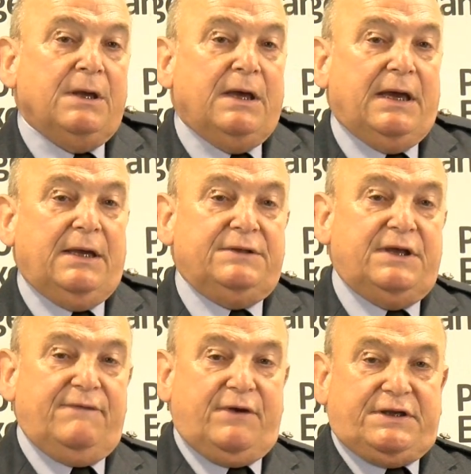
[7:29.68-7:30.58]
And
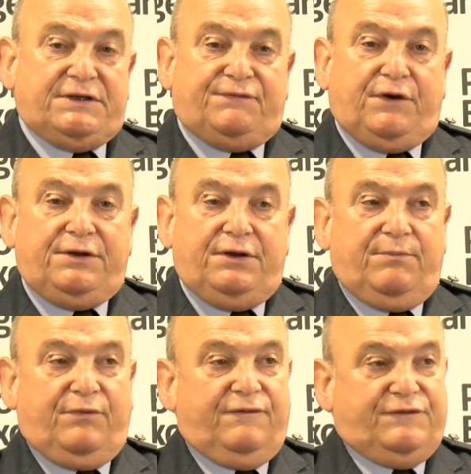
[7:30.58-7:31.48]
they've identified a
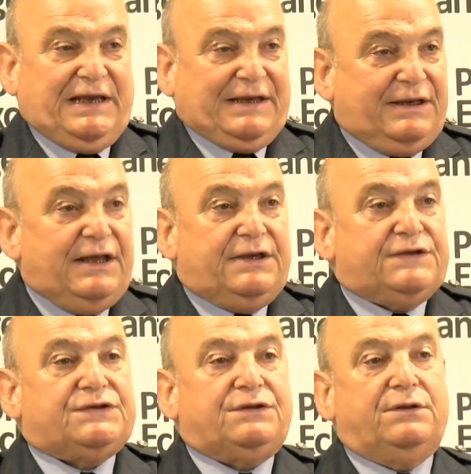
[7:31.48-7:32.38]
number of
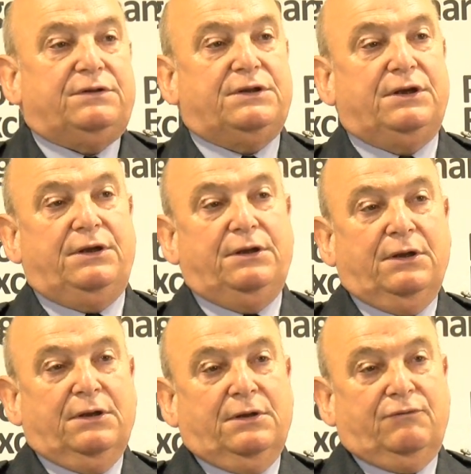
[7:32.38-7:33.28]
techniques that the
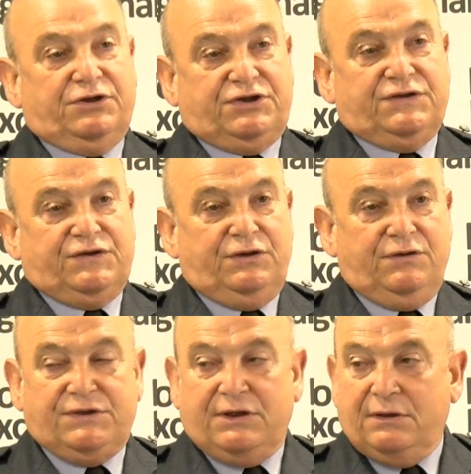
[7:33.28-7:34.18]
Russians are
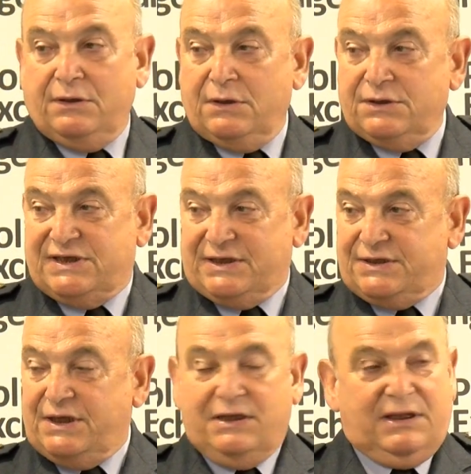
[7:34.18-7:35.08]
using.
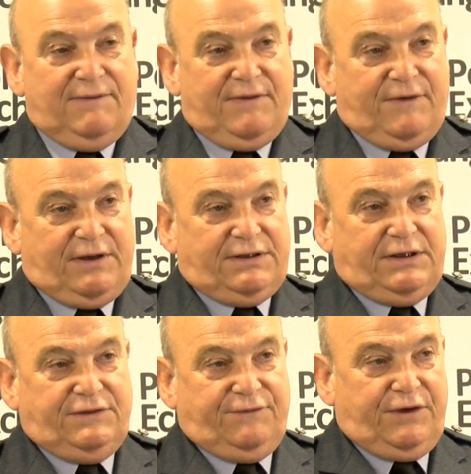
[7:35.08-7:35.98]
16 they've
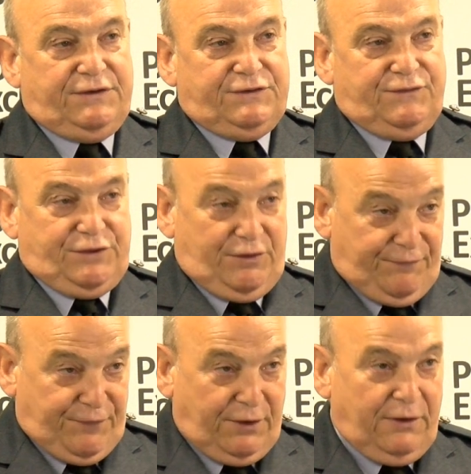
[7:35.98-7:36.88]
identified so
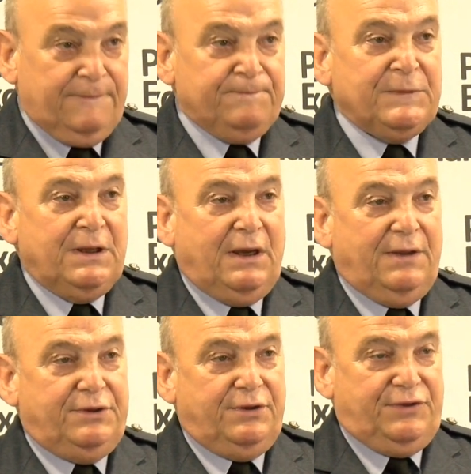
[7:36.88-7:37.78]
far.
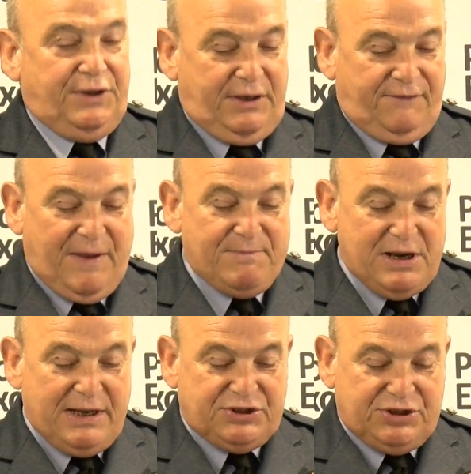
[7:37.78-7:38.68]
And the other thing, if
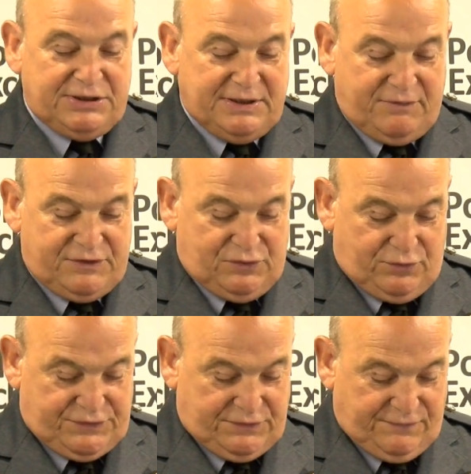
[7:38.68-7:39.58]
emulation is ever a
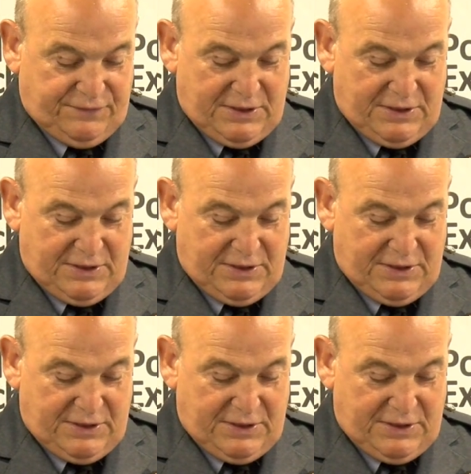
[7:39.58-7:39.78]
source of